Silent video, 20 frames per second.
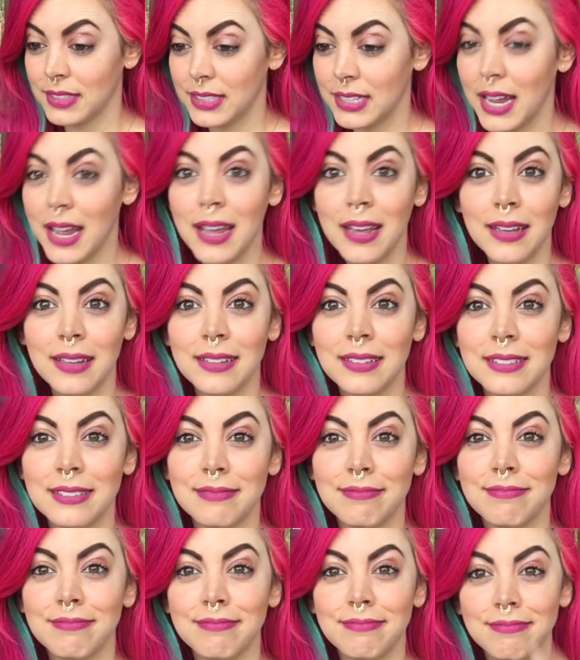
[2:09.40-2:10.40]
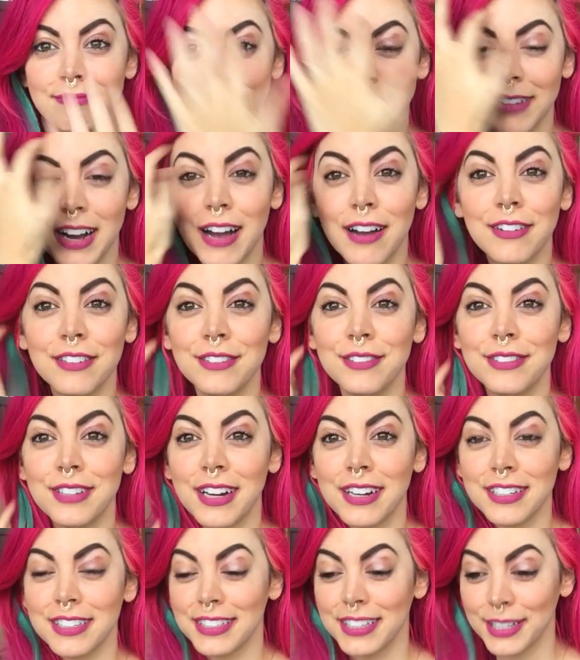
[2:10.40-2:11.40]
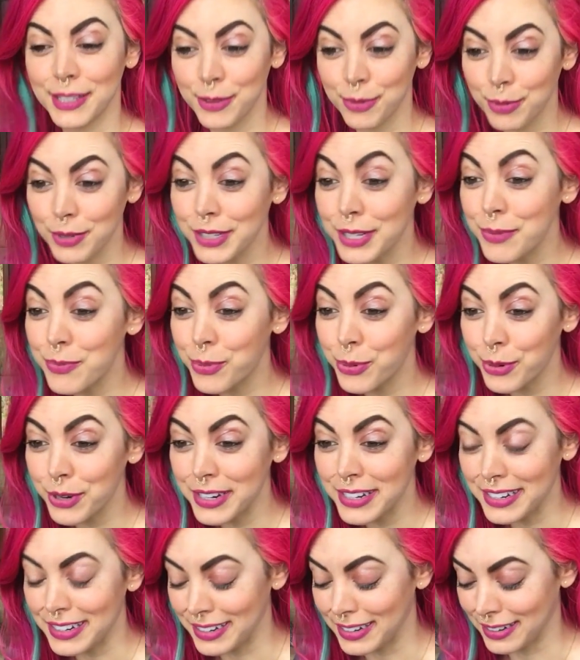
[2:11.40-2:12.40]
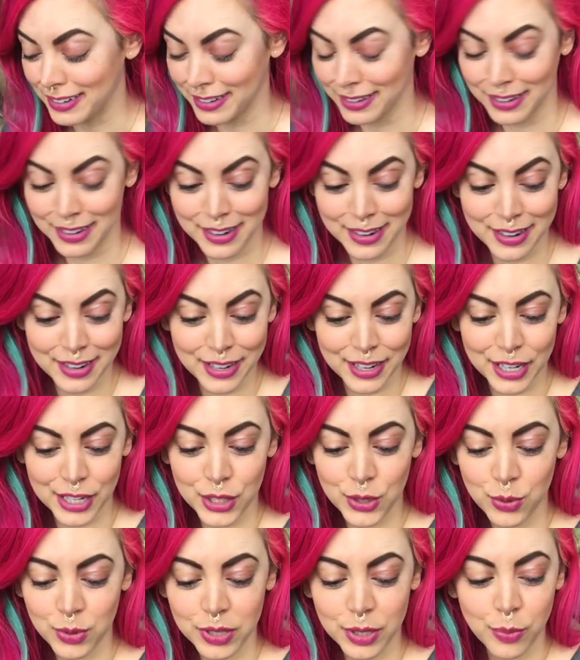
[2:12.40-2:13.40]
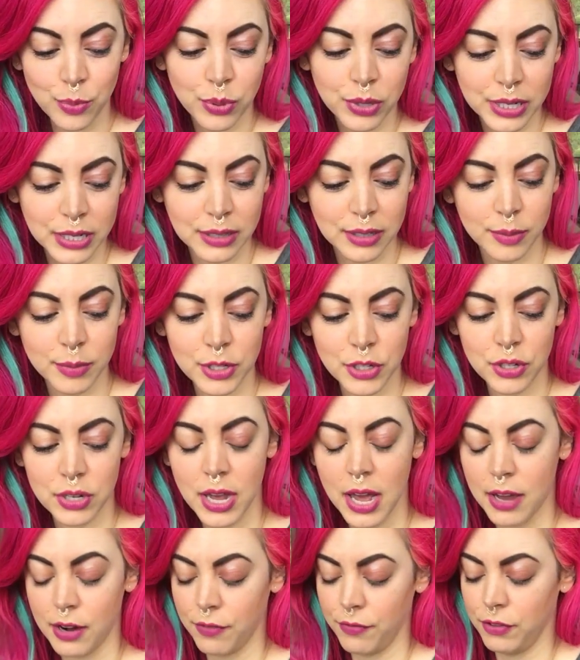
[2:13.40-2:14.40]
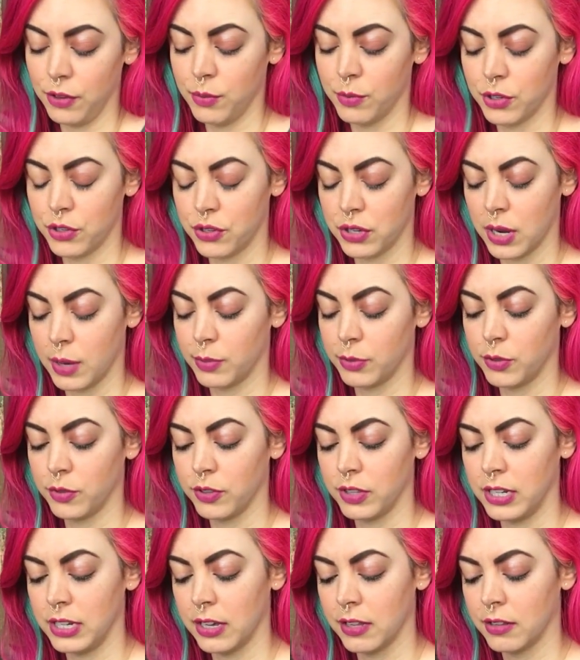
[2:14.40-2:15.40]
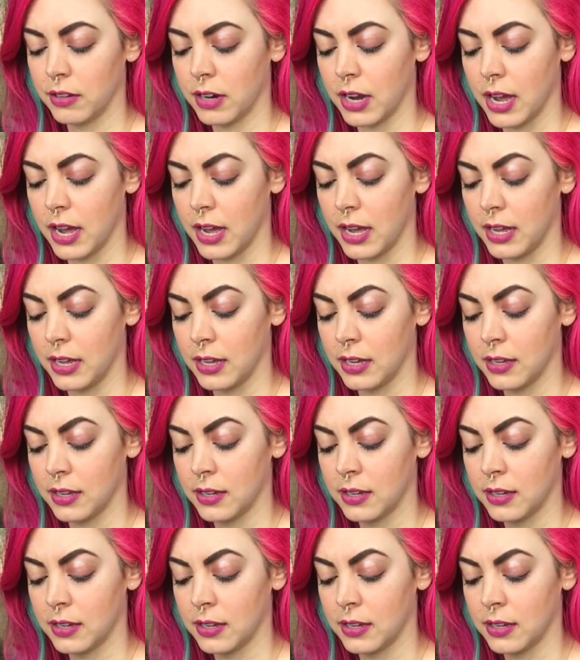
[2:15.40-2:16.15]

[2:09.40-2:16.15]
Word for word: Dang. Wow, you guys, that's really pretty. That's really pretty. Let me add a few more drops for the other eye.